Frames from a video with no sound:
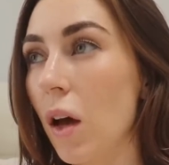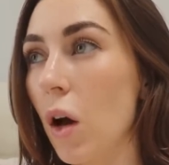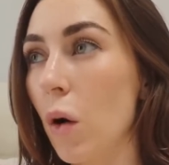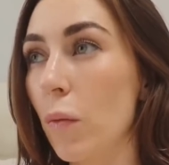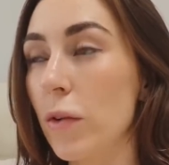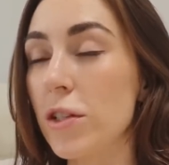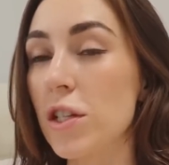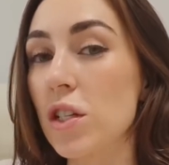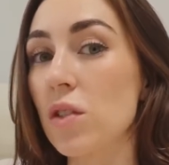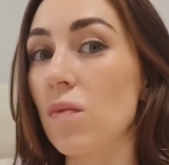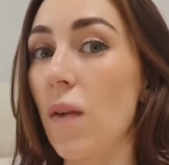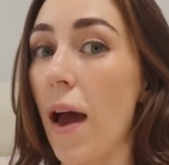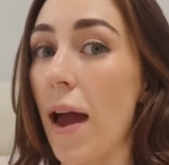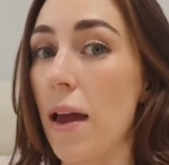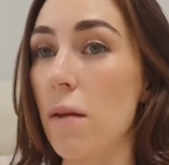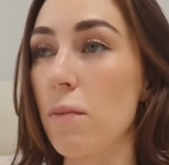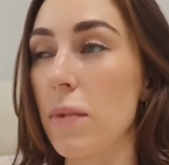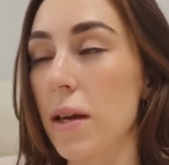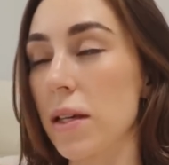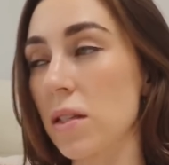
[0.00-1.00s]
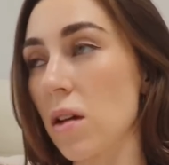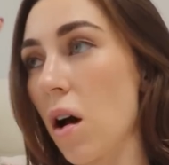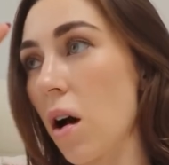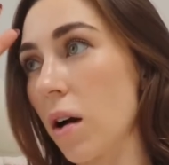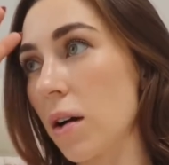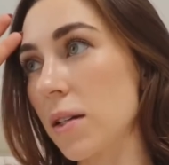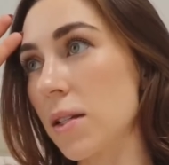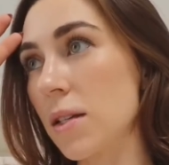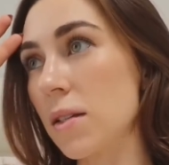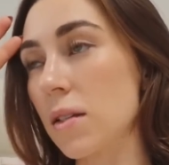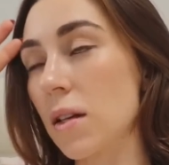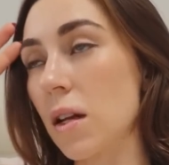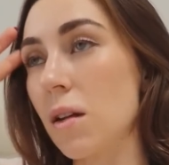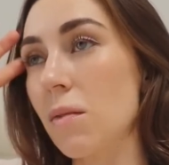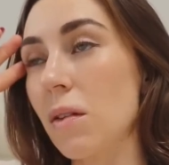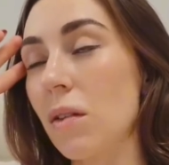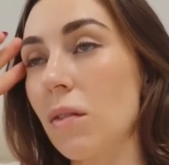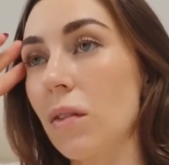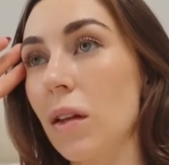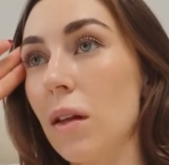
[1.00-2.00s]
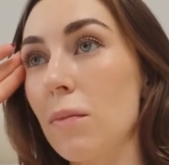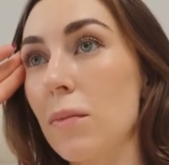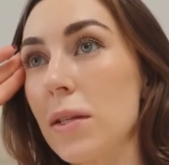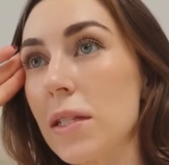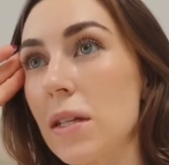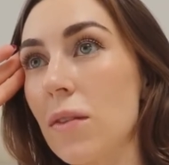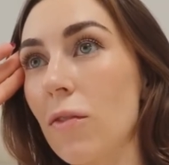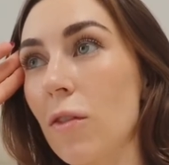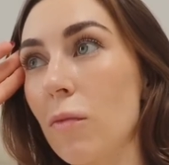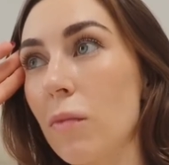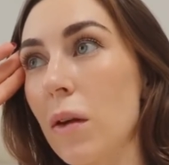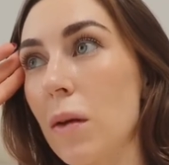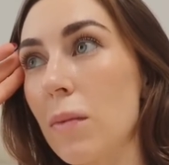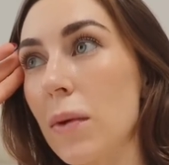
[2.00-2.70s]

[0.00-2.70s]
which is fine because August is going to be really busy for me.